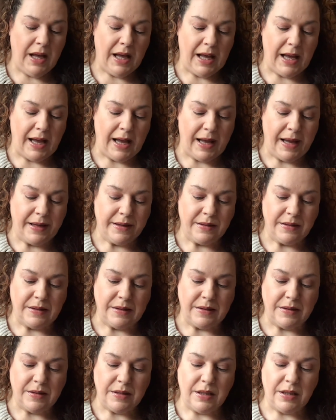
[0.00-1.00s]

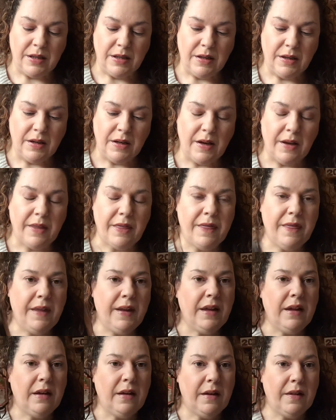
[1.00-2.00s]
and I
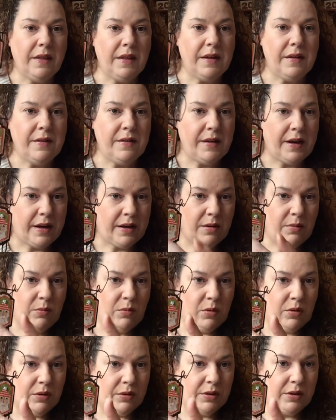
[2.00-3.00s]
think the second
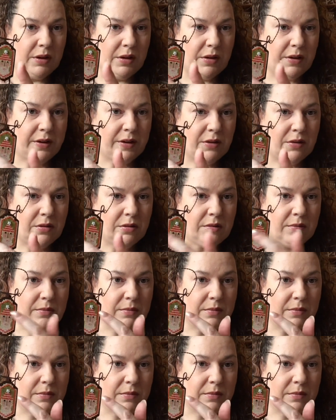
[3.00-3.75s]
one I got